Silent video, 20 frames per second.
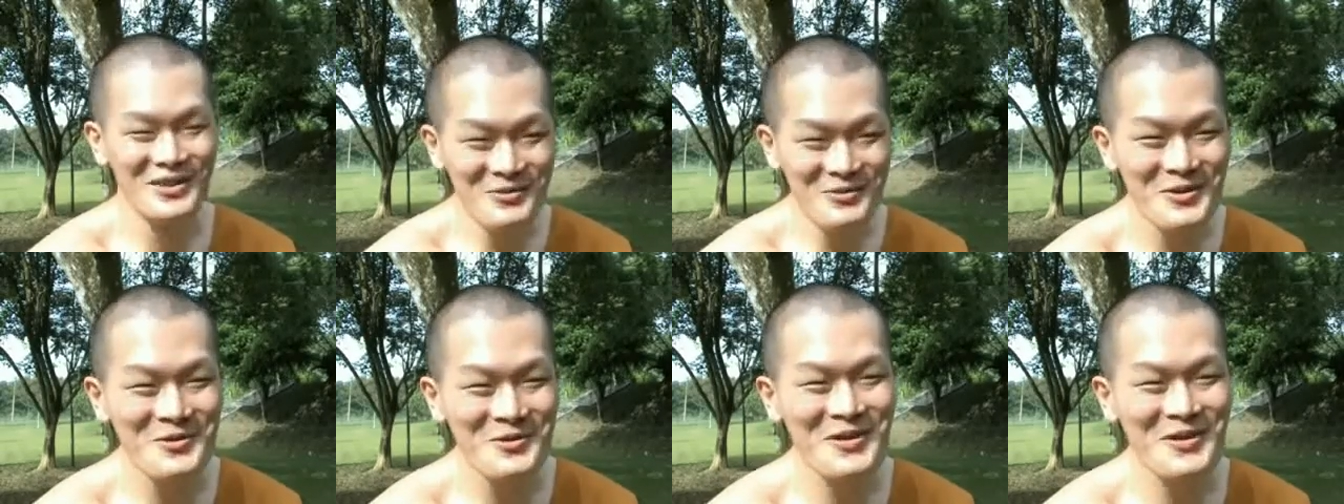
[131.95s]

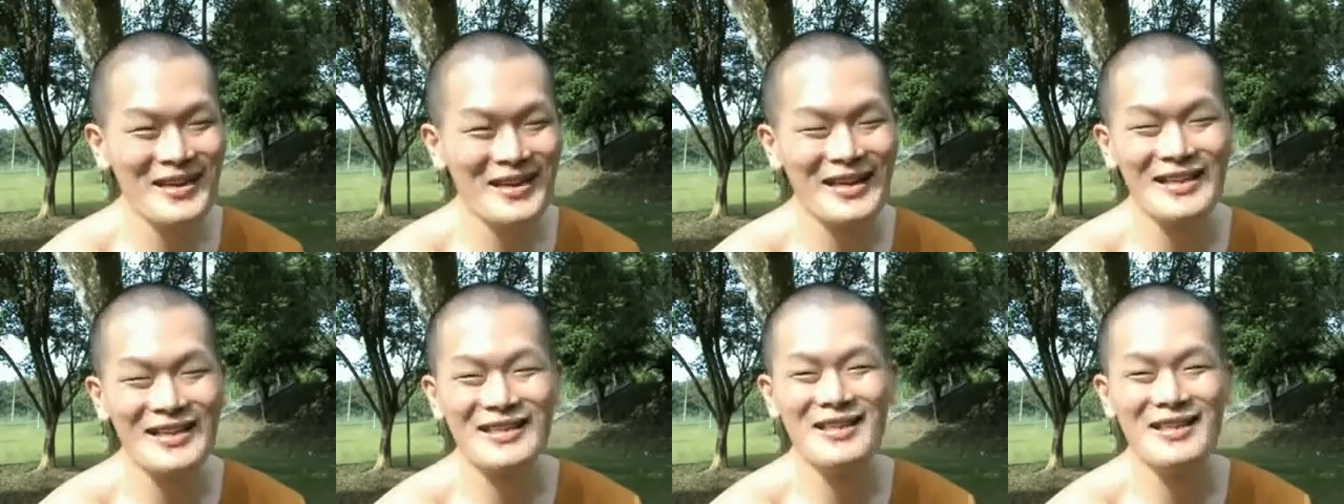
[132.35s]
you will
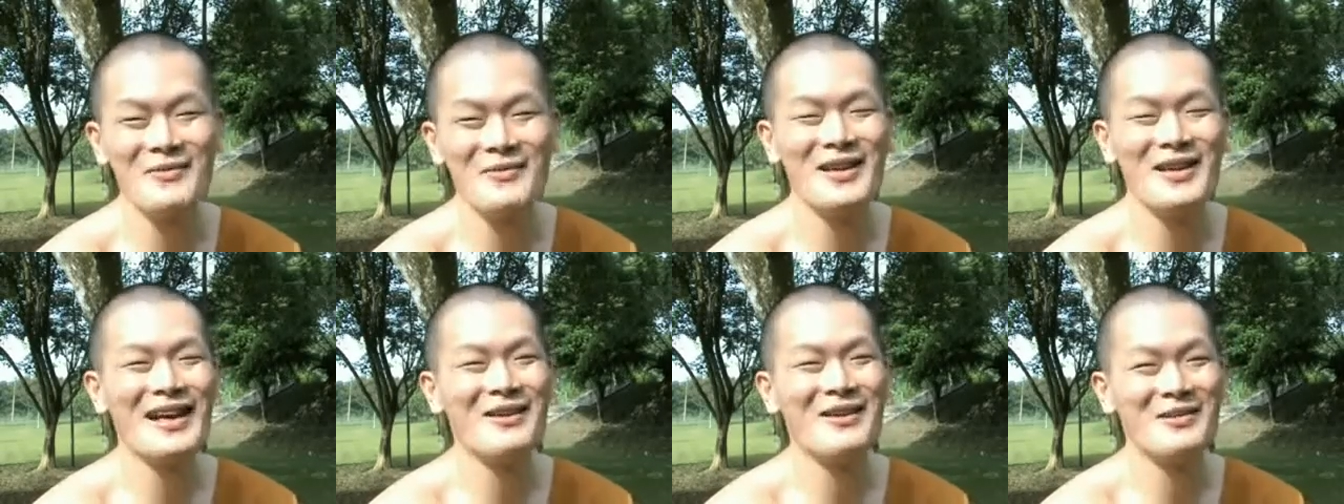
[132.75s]
wait and see
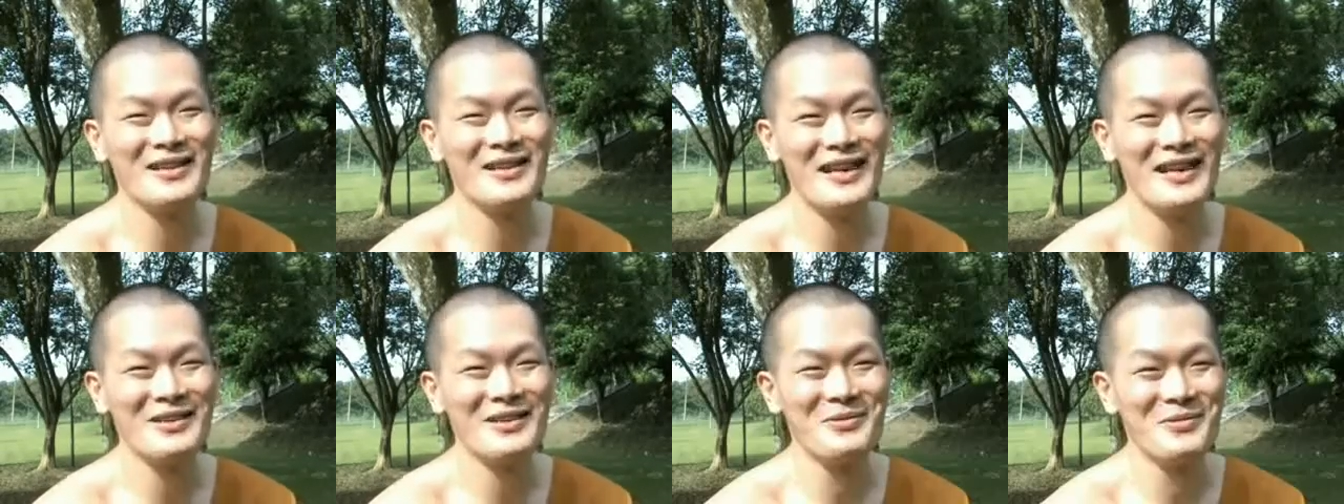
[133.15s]
whether I
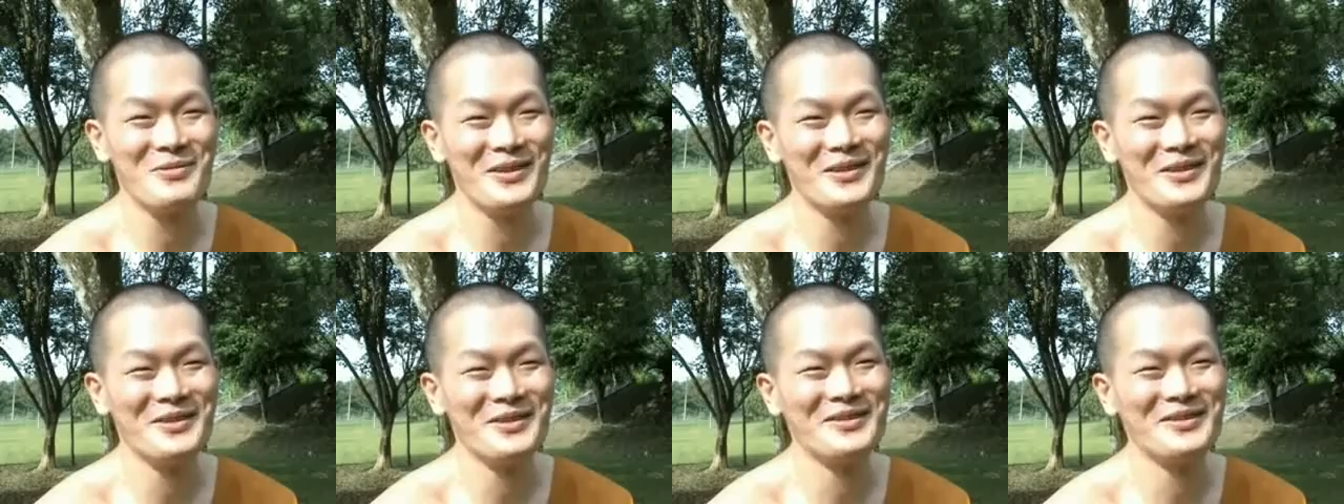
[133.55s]
will die
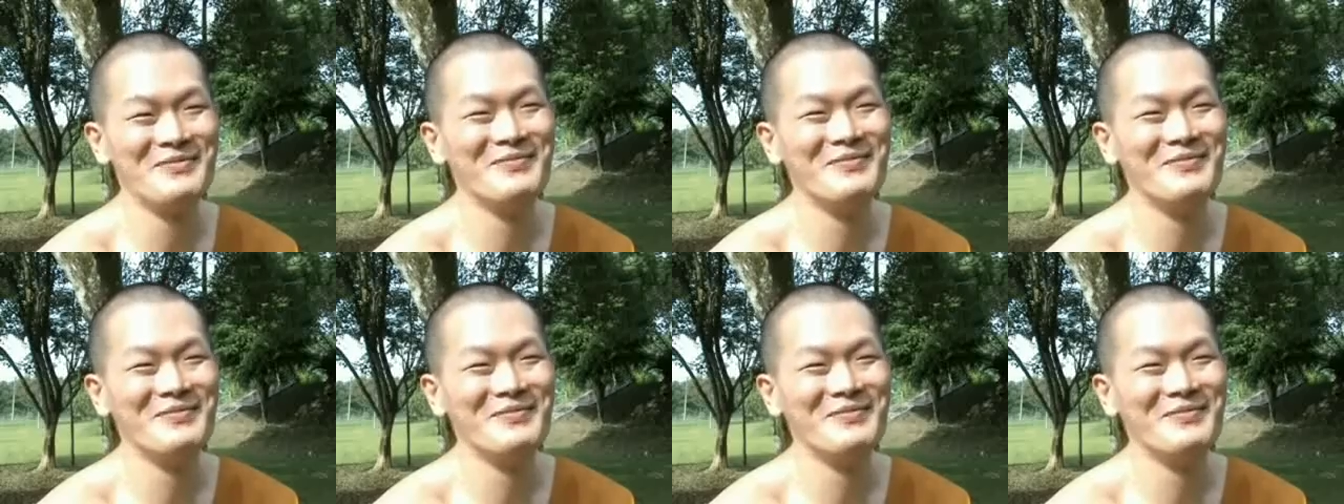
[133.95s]
tomorrow.